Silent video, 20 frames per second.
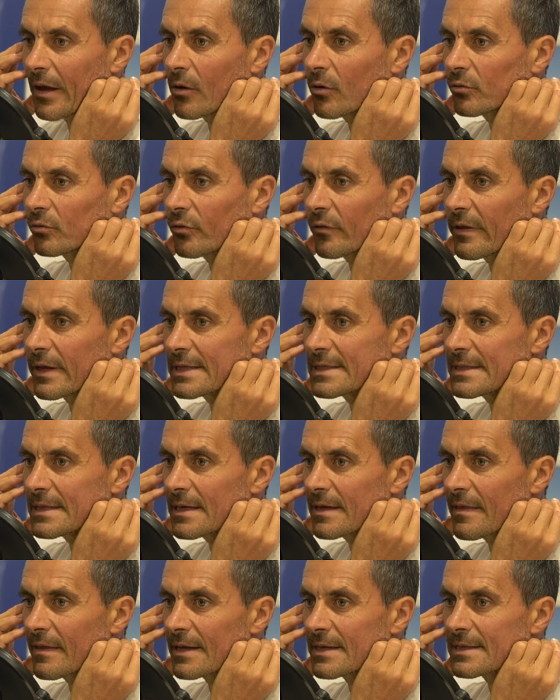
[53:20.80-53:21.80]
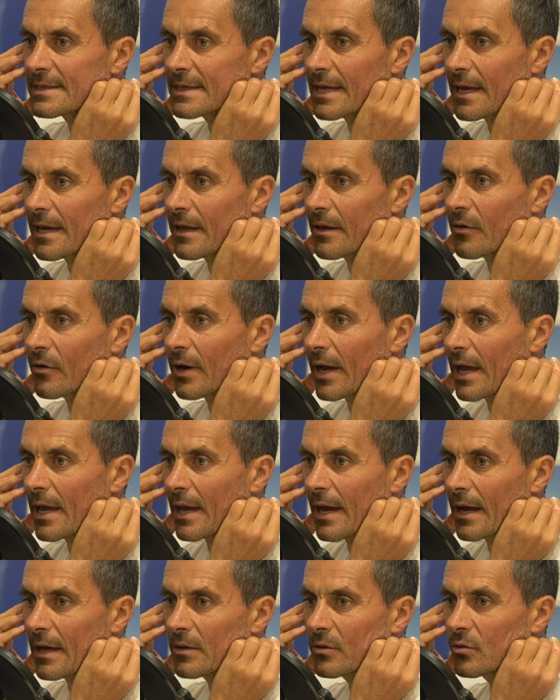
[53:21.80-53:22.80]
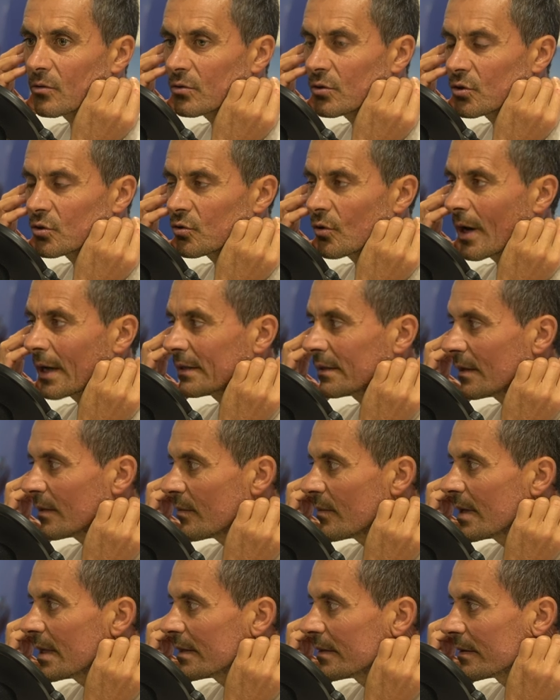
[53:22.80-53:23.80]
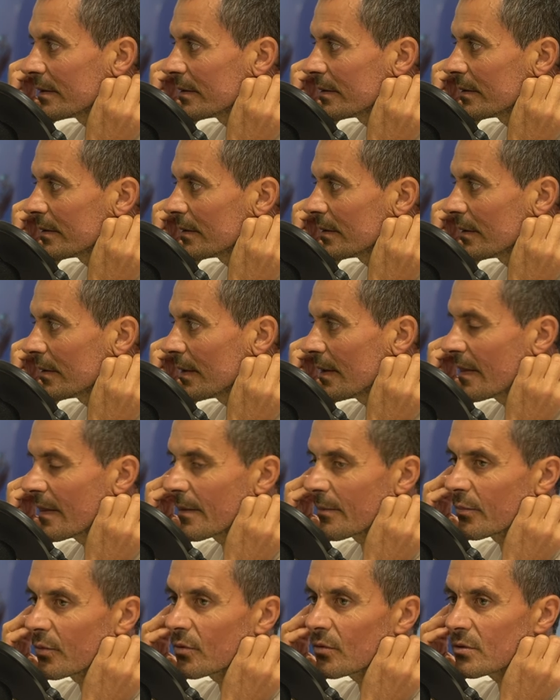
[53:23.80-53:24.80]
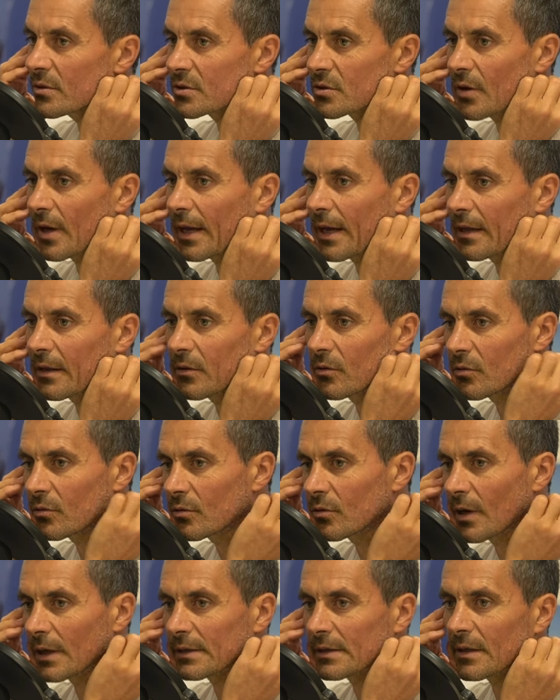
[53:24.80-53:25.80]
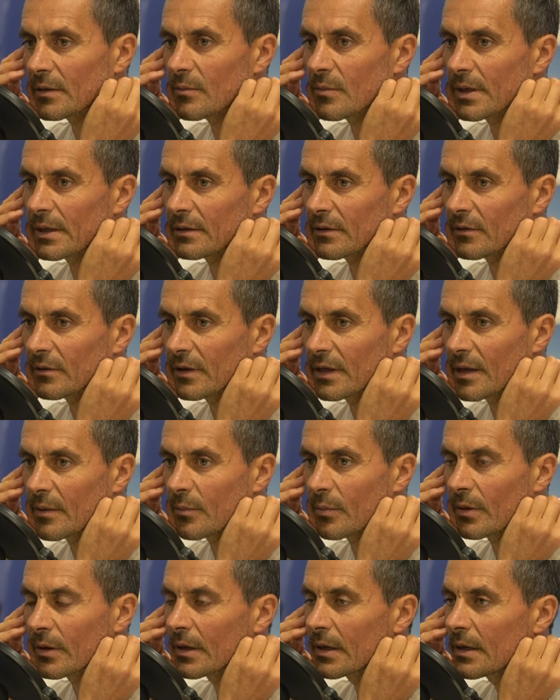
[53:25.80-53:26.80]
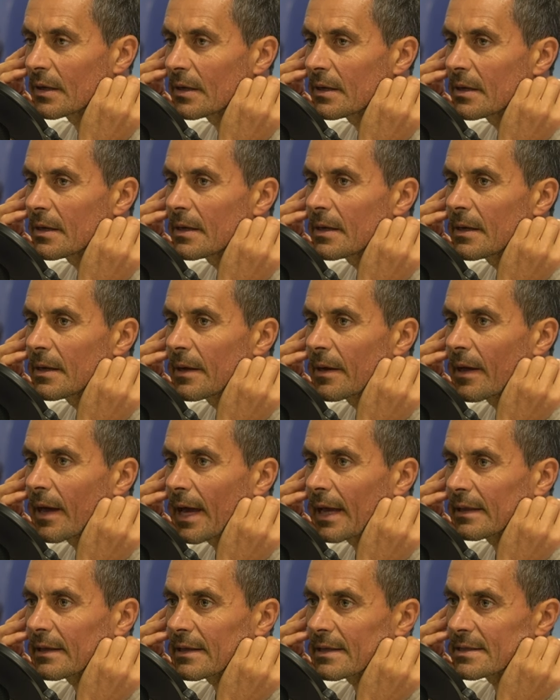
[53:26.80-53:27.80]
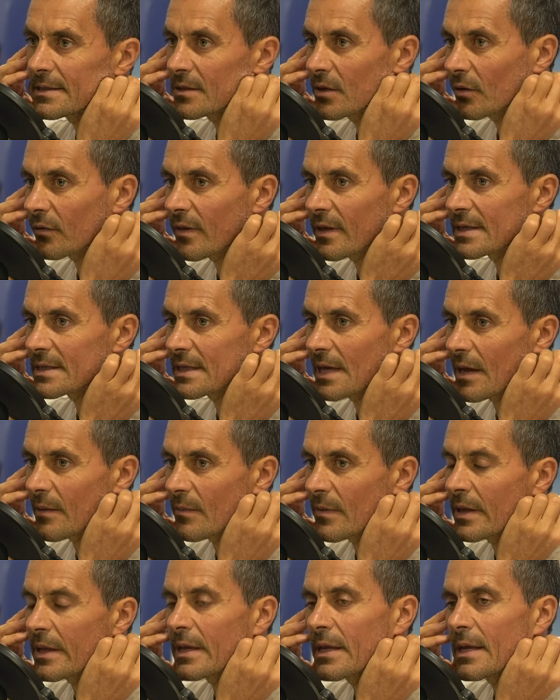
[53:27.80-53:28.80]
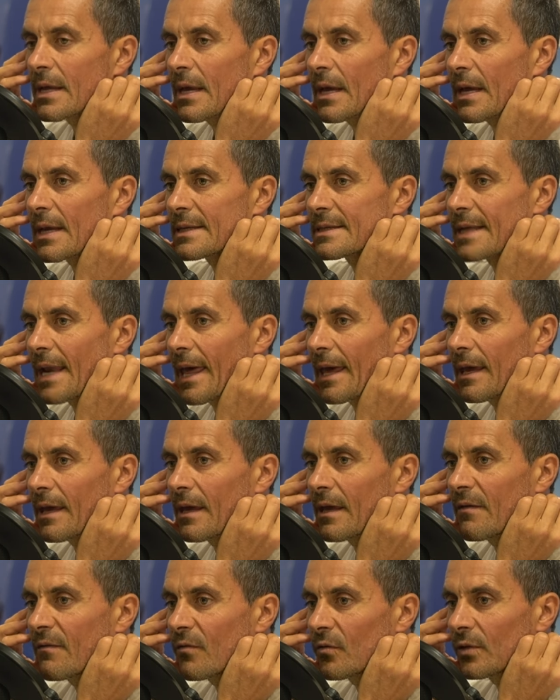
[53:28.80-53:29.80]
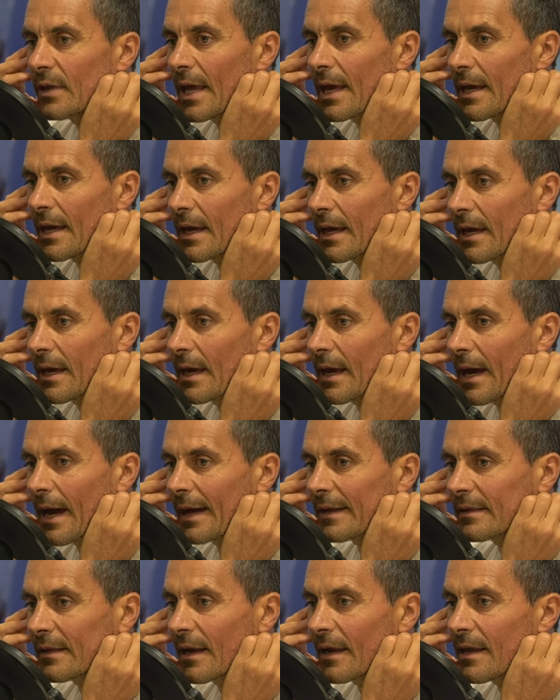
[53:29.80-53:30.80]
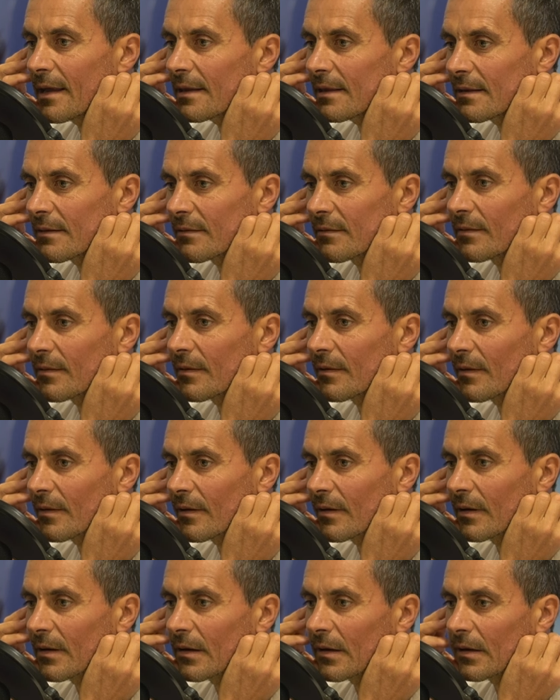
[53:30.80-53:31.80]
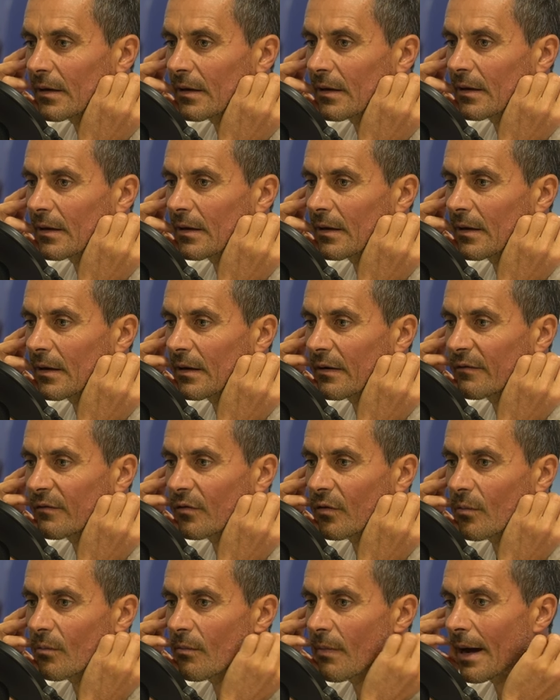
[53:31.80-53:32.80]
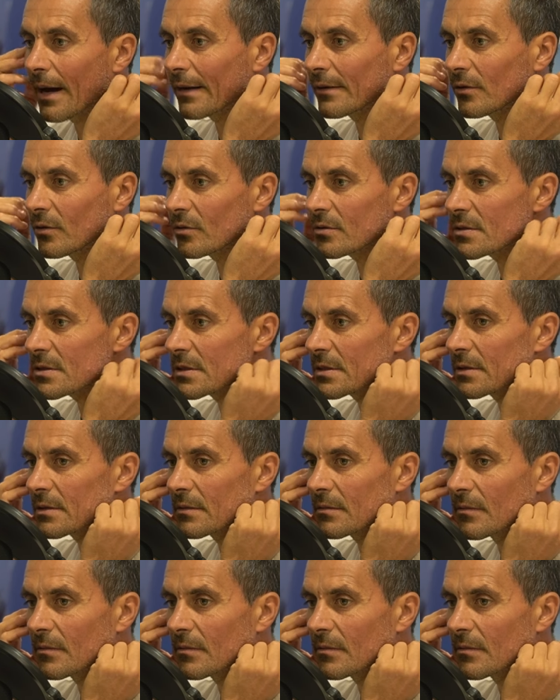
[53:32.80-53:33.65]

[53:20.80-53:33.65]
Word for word: go to the sea they say okay i do 200 meter uh, in the pool so i can do 100 meter deep and it's not the same it's like if you take a athlete uh, from marathons